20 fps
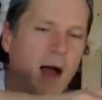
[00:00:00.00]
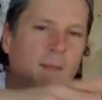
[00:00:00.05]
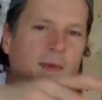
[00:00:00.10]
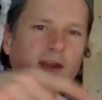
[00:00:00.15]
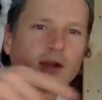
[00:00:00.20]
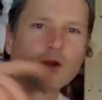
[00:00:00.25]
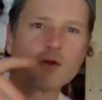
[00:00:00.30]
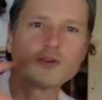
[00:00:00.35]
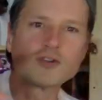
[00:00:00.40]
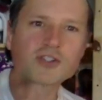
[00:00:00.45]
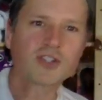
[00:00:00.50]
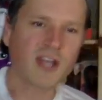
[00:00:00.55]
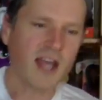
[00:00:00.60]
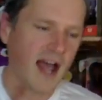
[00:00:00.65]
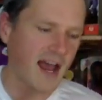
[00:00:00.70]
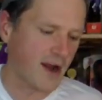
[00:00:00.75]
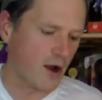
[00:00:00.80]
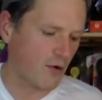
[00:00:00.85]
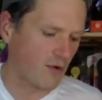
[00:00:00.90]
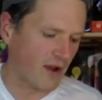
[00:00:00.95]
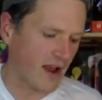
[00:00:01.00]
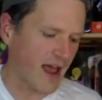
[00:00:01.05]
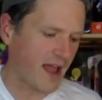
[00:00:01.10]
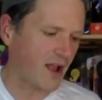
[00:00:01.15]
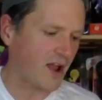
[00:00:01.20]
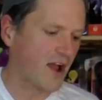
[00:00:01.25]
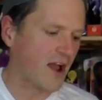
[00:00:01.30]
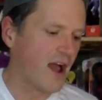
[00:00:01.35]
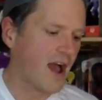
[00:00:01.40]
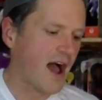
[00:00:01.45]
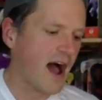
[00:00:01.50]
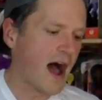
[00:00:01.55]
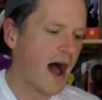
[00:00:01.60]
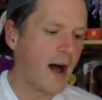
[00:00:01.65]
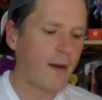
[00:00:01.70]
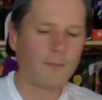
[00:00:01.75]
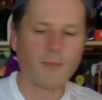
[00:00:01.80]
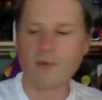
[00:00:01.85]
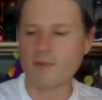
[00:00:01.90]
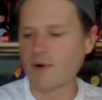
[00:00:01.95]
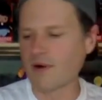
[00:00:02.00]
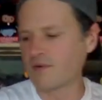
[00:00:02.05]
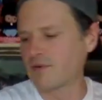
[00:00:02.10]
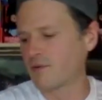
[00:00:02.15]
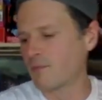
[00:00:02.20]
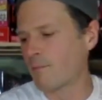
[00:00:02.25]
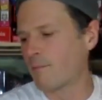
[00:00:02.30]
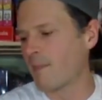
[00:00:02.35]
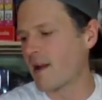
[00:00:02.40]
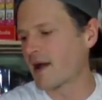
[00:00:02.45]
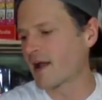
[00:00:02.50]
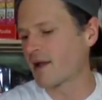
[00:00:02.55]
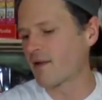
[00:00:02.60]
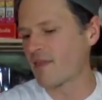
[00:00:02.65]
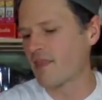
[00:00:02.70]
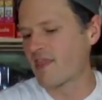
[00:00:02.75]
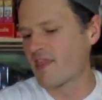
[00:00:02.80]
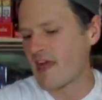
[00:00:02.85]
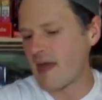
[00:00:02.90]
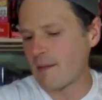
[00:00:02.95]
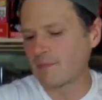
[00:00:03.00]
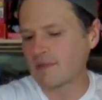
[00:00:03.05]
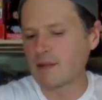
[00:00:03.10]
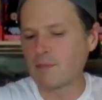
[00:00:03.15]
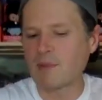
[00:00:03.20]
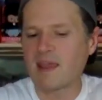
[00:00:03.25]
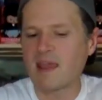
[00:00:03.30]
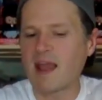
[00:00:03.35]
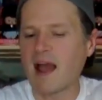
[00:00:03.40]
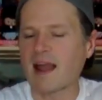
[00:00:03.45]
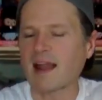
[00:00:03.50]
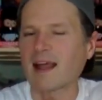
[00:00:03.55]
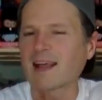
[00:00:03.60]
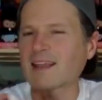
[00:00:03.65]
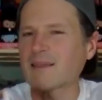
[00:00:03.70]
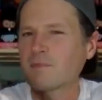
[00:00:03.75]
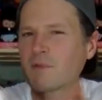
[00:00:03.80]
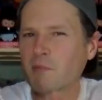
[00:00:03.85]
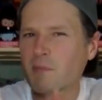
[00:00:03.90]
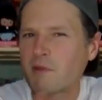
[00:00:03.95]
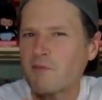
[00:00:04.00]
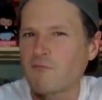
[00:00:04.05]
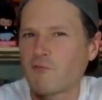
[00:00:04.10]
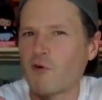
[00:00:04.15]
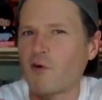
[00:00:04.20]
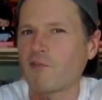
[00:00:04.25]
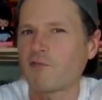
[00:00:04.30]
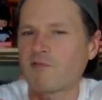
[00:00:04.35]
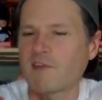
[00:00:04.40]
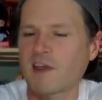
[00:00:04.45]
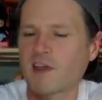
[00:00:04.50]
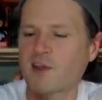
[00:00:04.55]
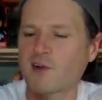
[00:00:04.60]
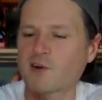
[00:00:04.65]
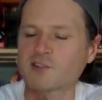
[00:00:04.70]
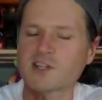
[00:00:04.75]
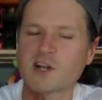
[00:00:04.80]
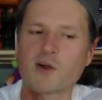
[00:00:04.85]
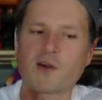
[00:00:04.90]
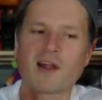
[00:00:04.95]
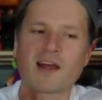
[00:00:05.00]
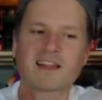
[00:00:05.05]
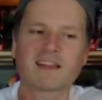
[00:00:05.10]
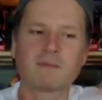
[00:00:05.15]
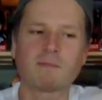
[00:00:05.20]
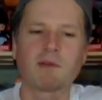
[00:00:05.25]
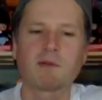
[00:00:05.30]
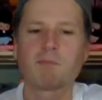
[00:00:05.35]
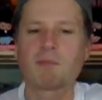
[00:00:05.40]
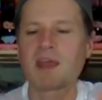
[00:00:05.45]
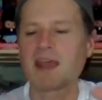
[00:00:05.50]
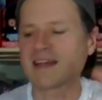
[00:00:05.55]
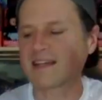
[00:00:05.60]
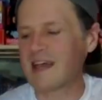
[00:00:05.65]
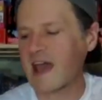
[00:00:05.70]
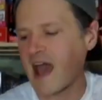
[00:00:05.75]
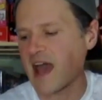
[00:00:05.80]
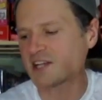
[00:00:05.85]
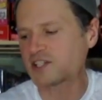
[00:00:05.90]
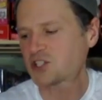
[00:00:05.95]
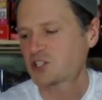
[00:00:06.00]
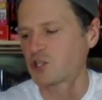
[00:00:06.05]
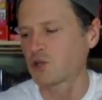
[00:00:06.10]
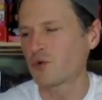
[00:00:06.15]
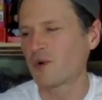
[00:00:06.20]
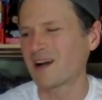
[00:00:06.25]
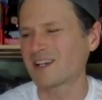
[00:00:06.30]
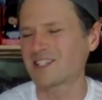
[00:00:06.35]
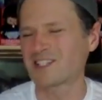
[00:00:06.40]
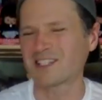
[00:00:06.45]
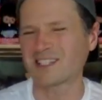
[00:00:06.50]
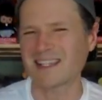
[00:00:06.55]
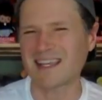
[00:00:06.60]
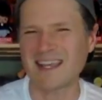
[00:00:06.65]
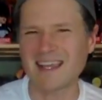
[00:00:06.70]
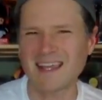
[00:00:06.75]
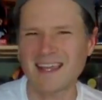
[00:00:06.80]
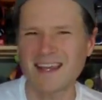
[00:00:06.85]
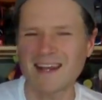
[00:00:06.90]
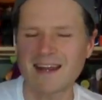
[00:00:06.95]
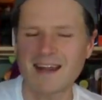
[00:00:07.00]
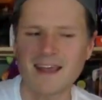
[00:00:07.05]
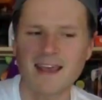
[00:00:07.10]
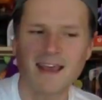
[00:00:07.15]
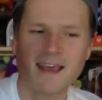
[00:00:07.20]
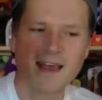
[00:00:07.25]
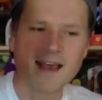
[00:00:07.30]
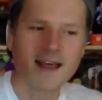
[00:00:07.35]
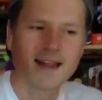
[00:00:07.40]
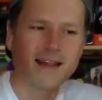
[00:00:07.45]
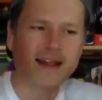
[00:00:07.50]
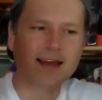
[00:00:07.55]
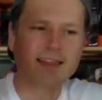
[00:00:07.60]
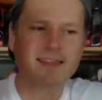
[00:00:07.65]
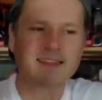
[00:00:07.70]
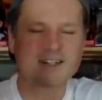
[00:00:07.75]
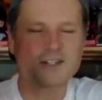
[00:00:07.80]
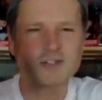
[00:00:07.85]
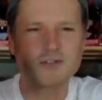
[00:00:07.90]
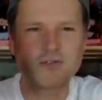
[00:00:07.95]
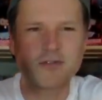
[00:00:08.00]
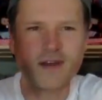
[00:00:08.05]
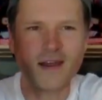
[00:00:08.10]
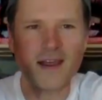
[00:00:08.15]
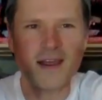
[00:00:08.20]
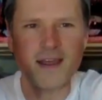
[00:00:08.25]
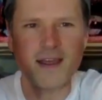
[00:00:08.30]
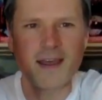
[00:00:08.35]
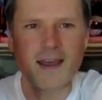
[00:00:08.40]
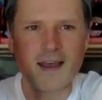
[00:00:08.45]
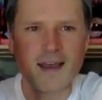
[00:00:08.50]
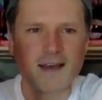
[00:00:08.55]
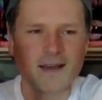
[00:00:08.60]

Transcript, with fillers: I mean, usually I don't like I like them to be full figures. I don't like them to be attached to a scene, like the tree.